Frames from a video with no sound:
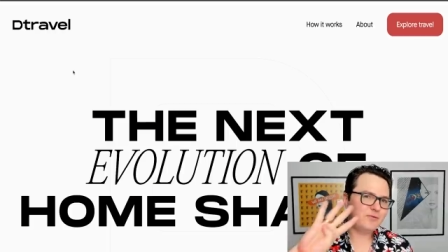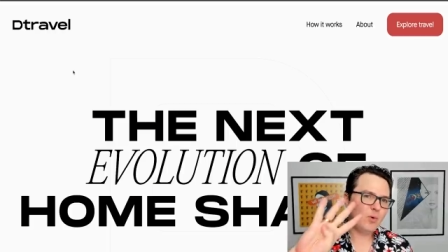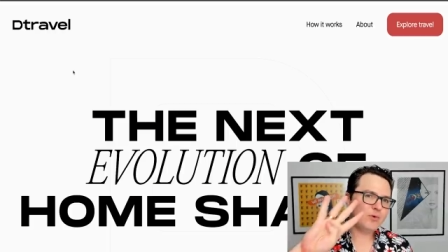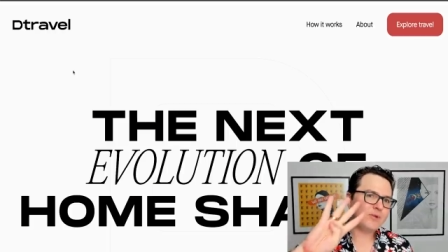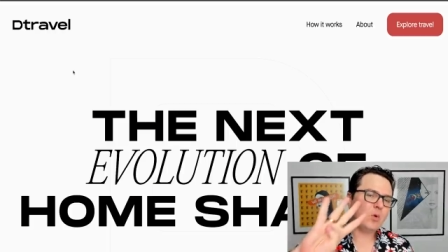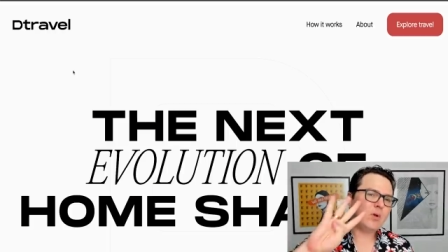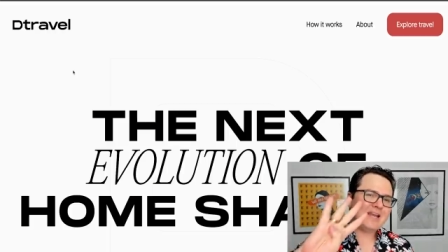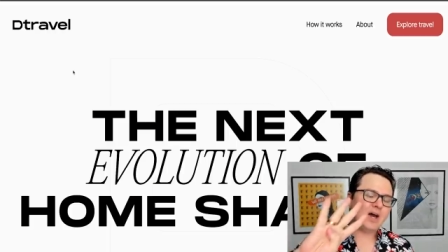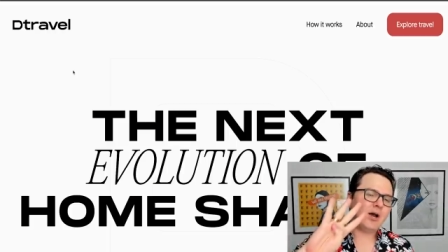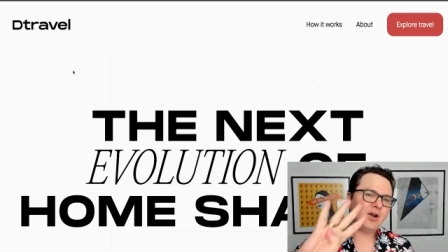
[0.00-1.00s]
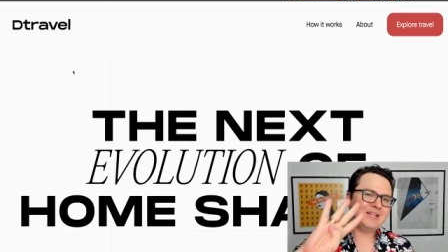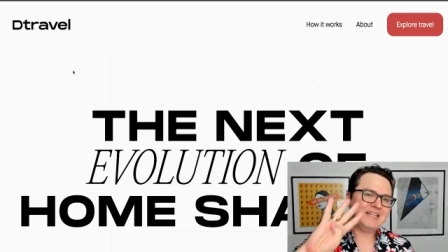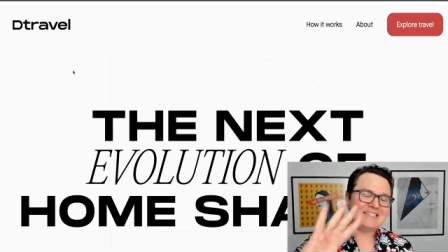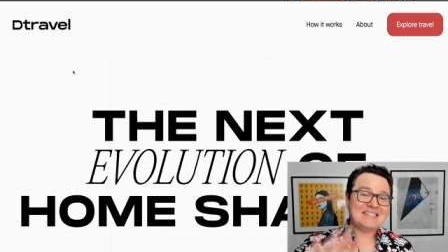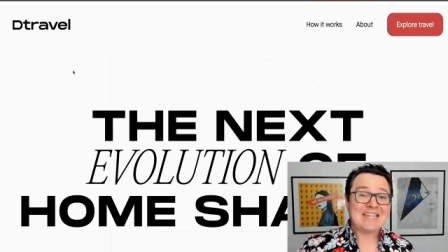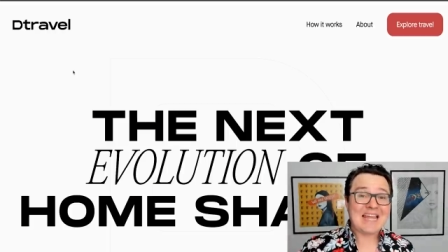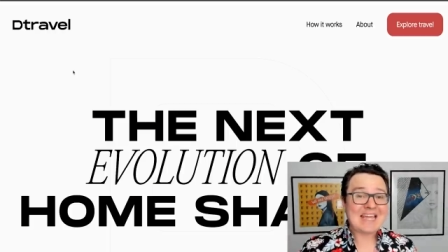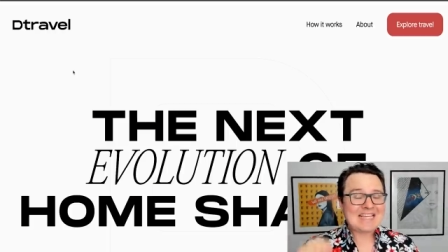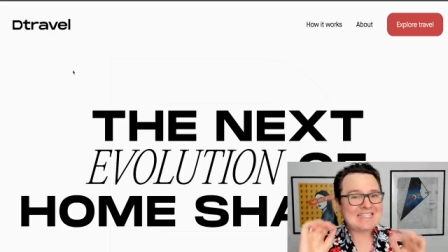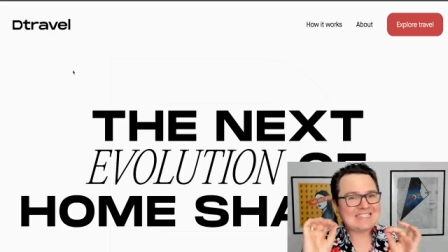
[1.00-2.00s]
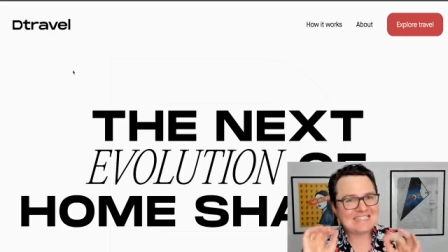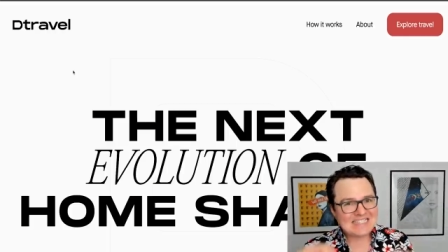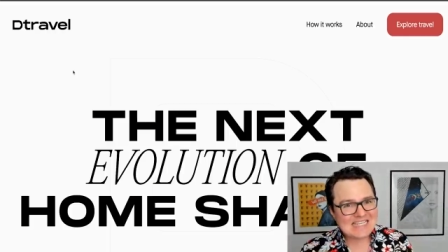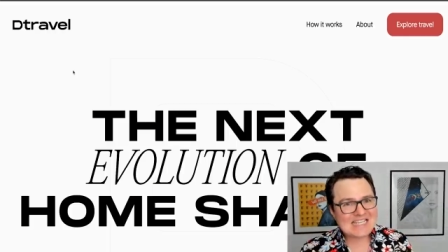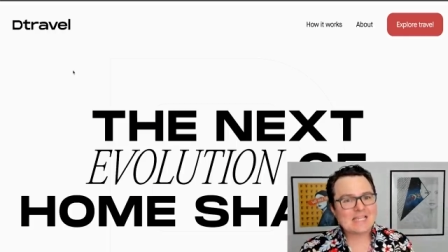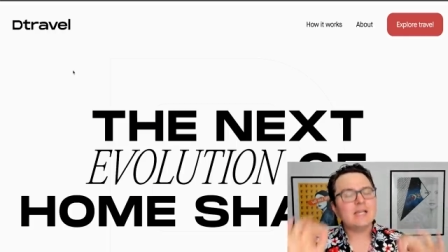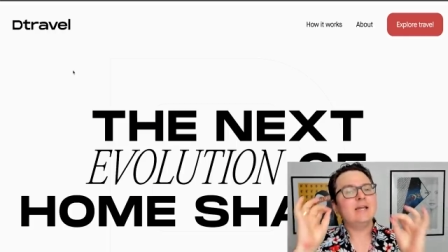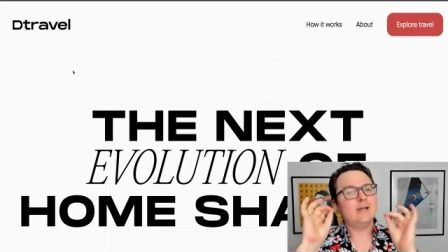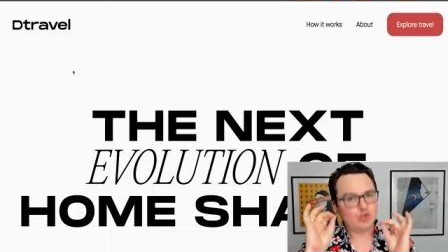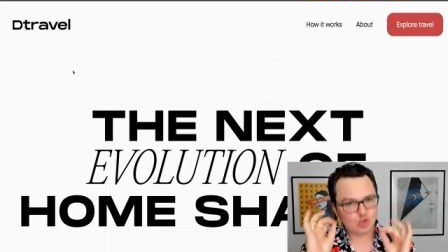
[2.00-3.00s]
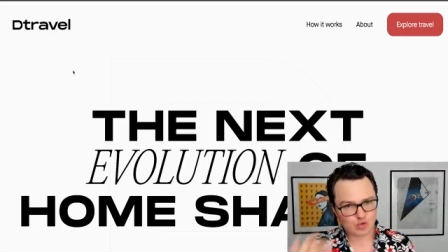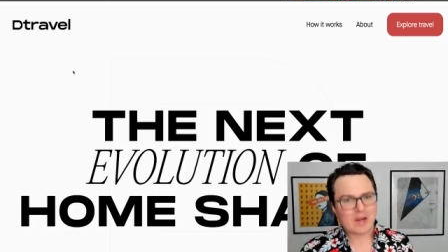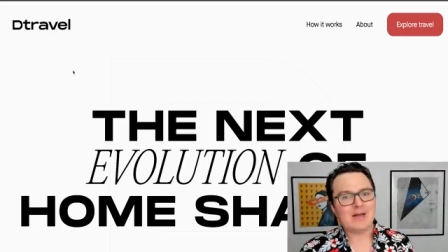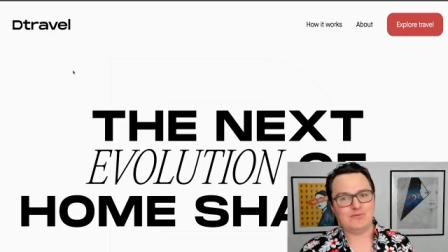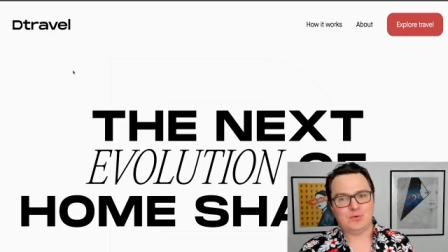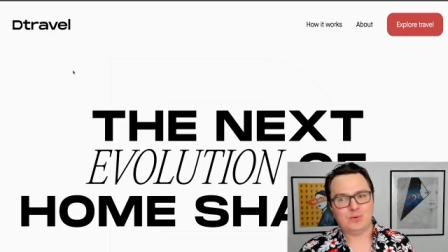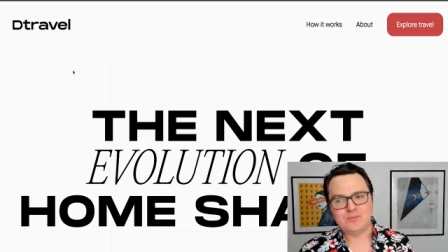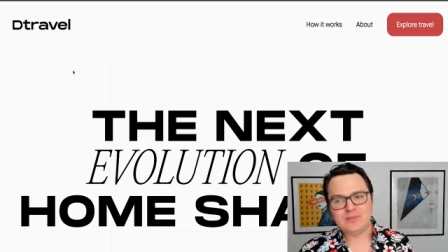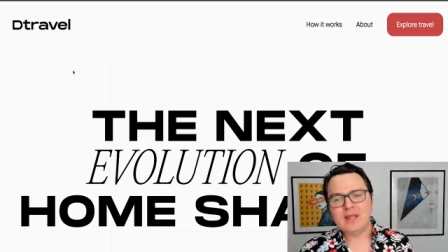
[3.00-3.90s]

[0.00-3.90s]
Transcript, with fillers: fourth coin on our list today is D Travel.